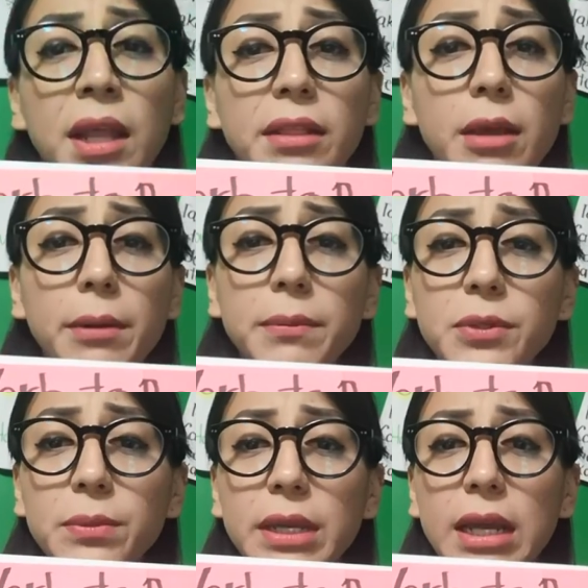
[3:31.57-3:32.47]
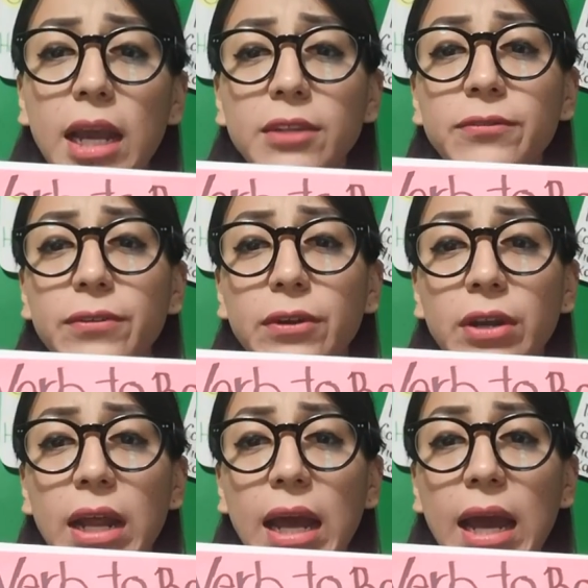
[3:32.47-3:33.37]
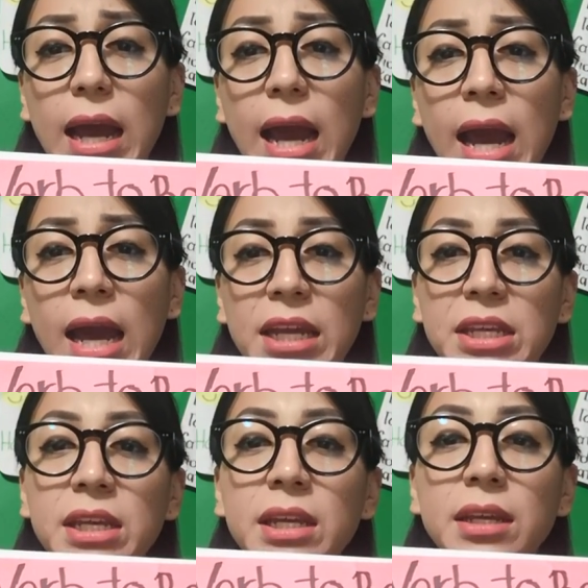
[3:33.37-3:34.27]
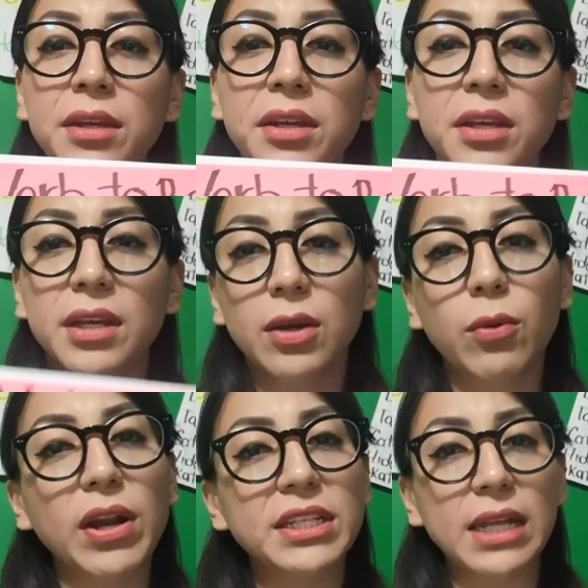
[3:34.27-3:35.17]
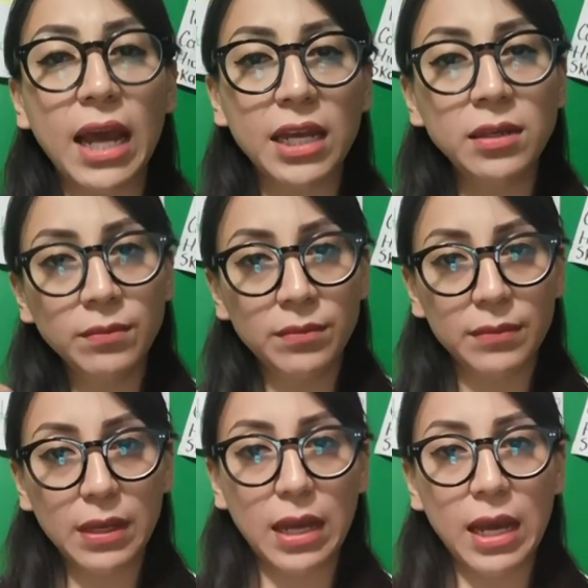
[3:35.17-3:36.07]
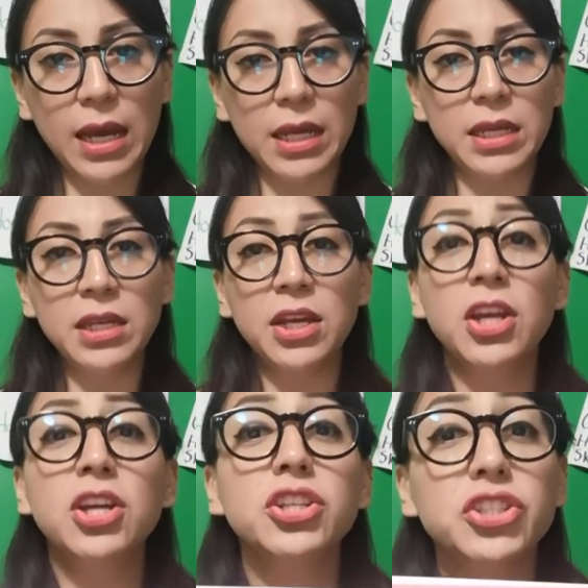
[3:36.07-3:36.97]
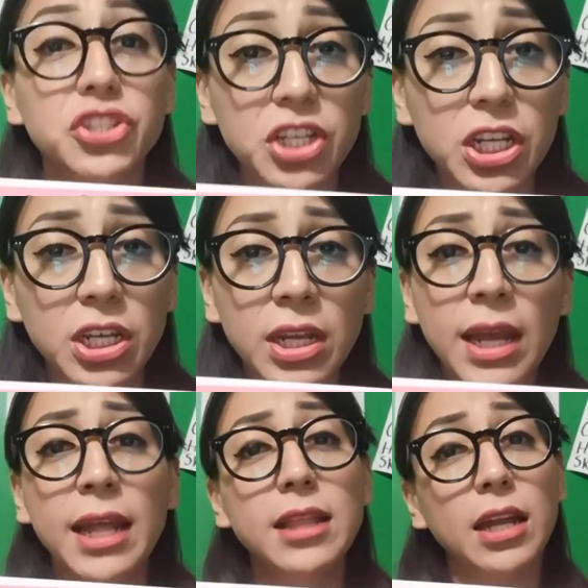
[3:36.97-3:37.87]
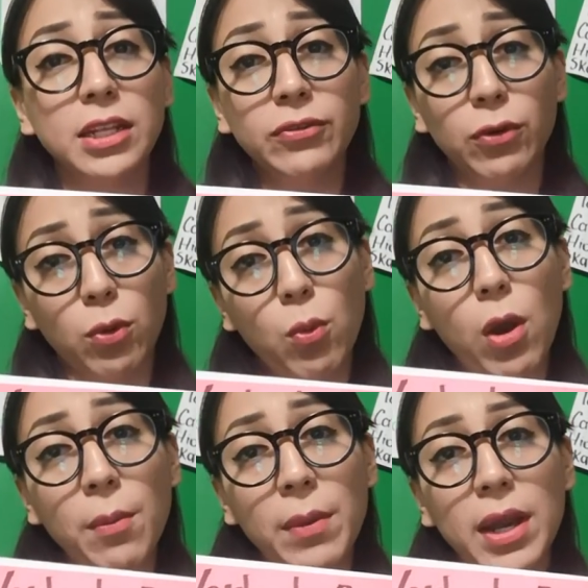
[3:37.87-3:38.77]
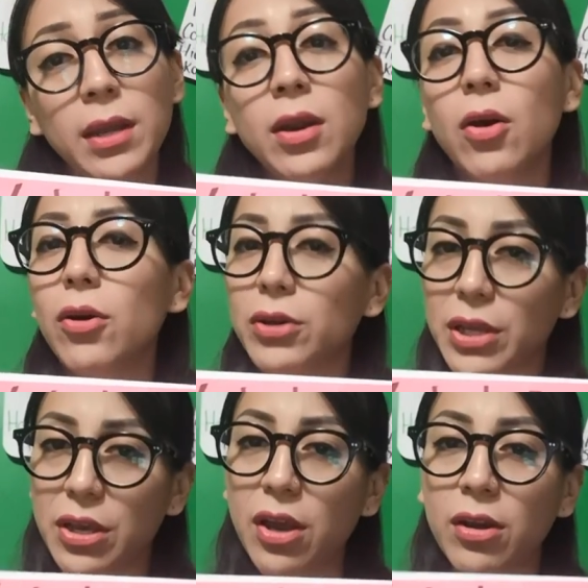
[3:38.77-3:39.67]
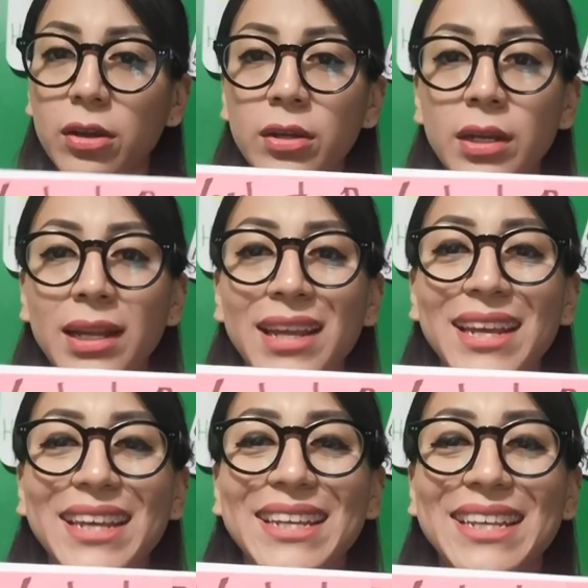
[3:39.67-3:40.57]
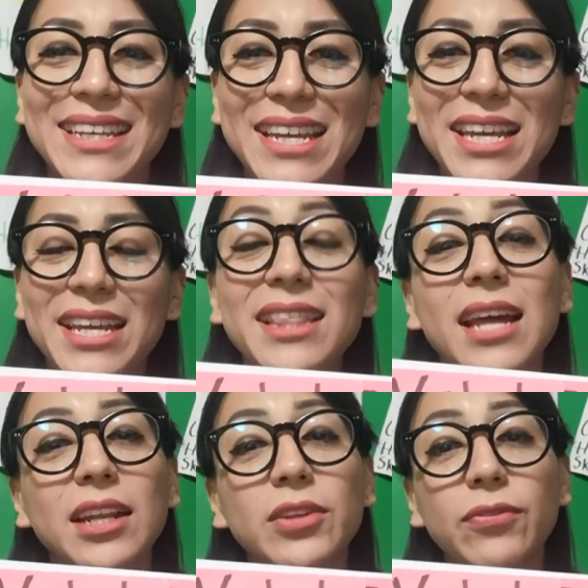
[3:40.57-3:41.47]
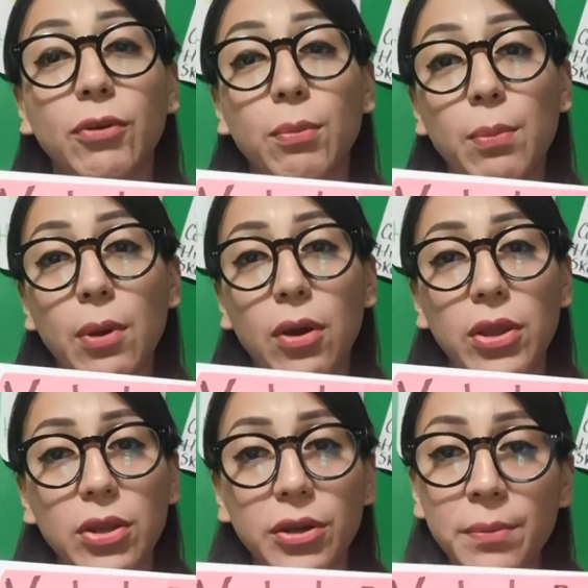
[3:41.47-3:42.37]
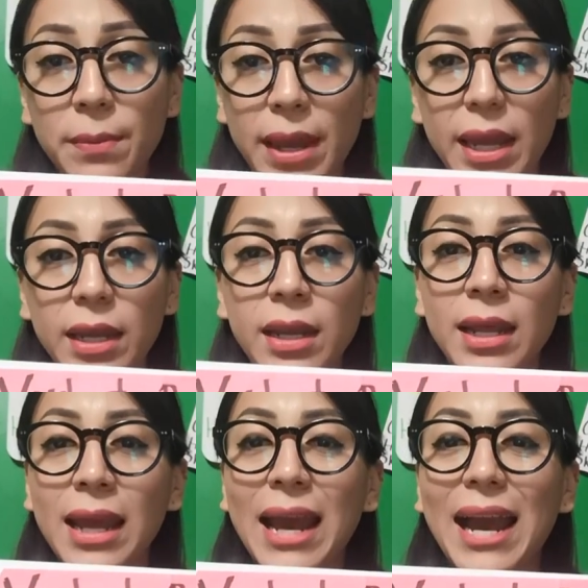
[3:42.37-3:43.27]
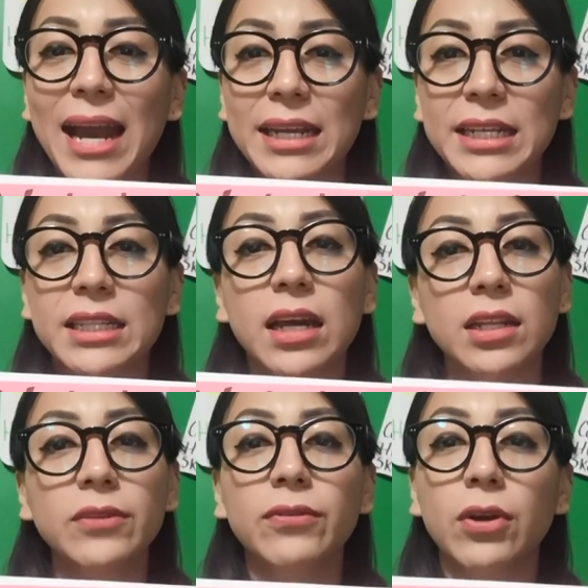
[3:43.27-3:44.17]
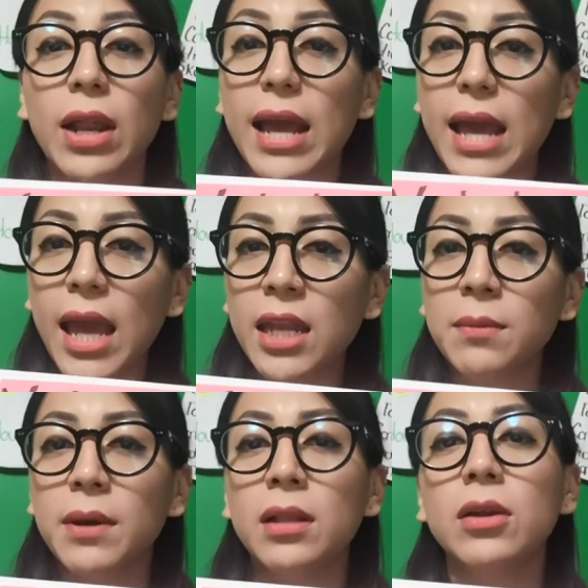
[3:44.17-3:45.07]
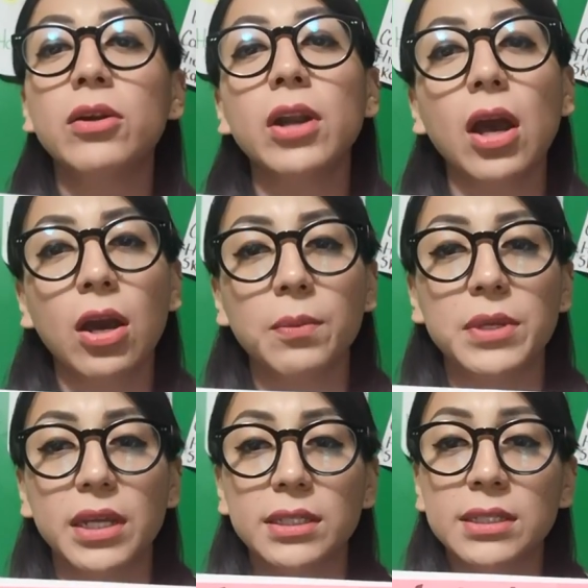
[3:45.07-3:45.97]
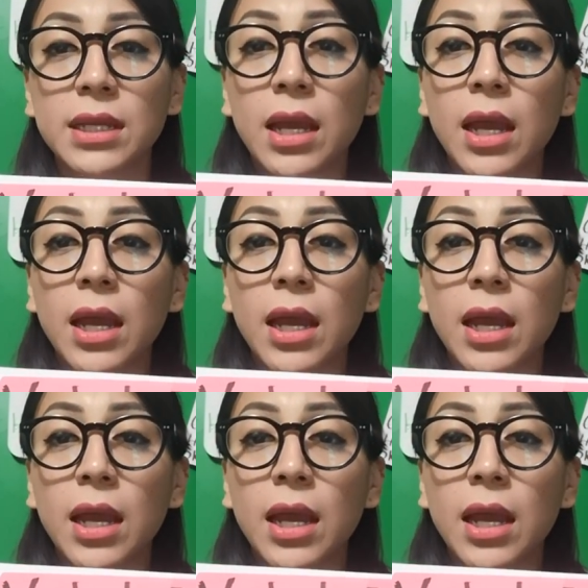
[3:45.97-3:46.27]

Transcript: the verb to be, guys, for I, what is I? I, she, that is for woman or girl, he, that is for boy or man, and it, that is for animal or objects.